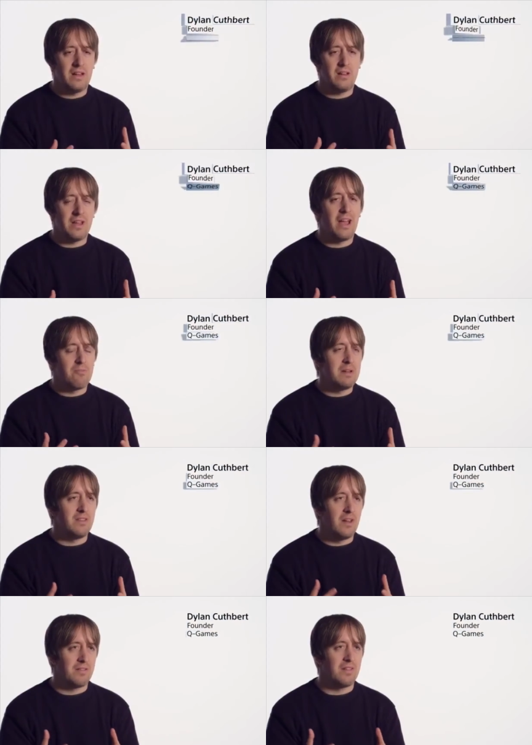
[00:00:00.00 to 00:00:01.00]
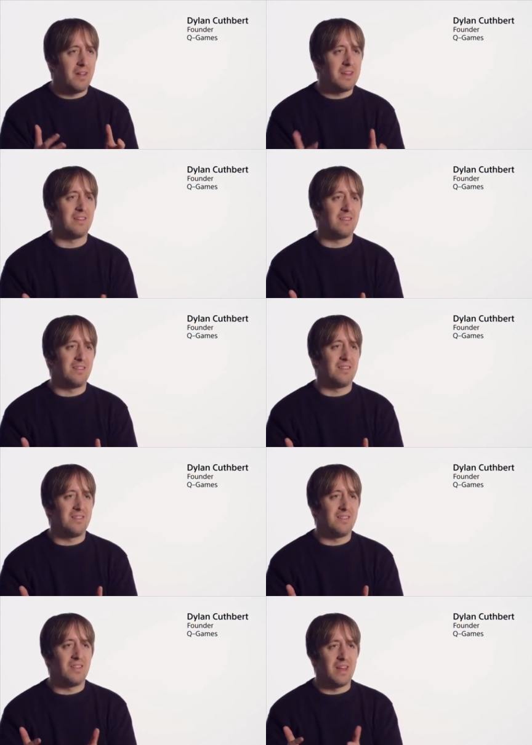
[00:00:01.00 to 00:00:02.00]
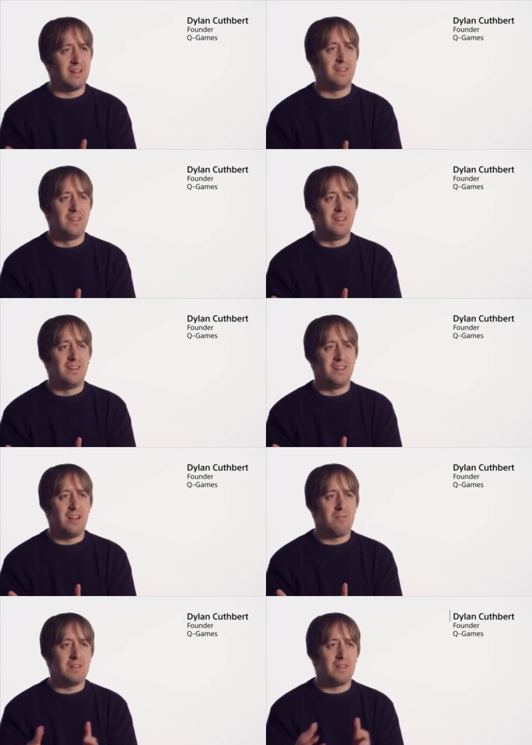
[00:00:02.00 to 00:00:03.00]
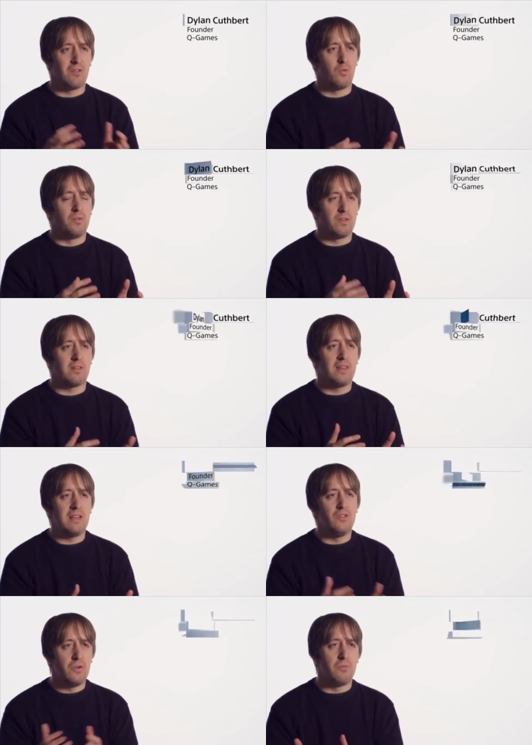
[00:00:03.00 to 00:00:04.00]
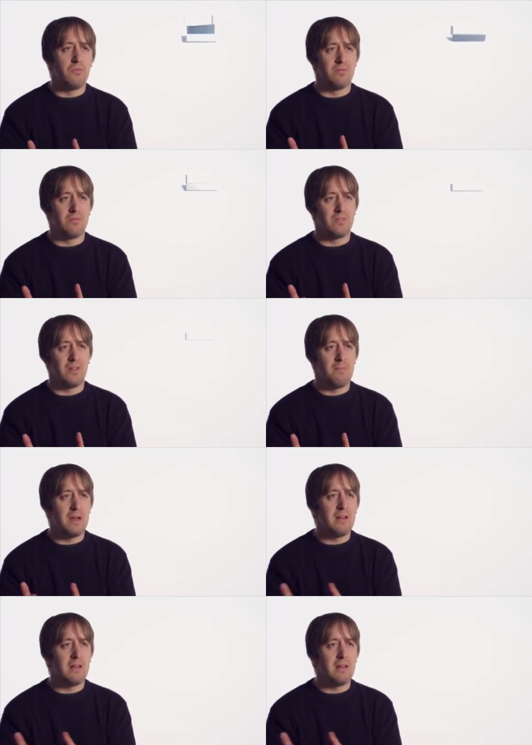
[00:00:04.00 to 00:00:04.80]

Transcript: We started with the PS1, then the PS2, then the PS3, now we get the PS4. It's better.